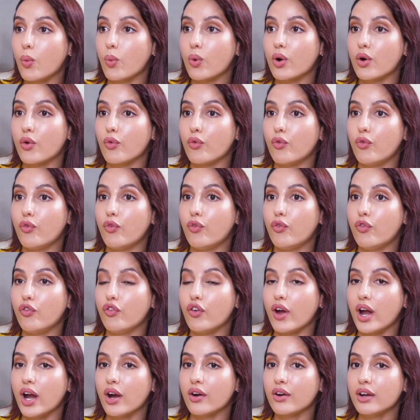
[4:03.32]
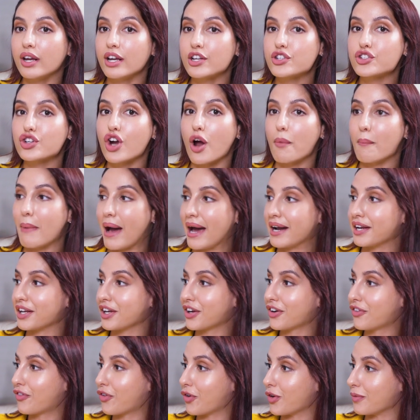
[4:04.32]
were very
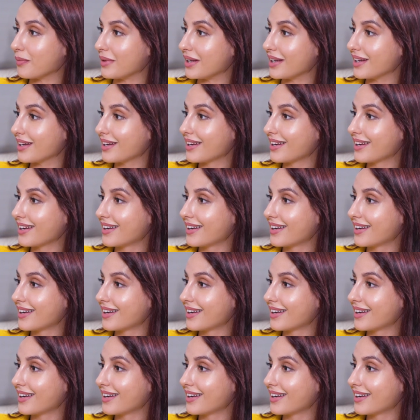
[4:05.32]
traumatic for me.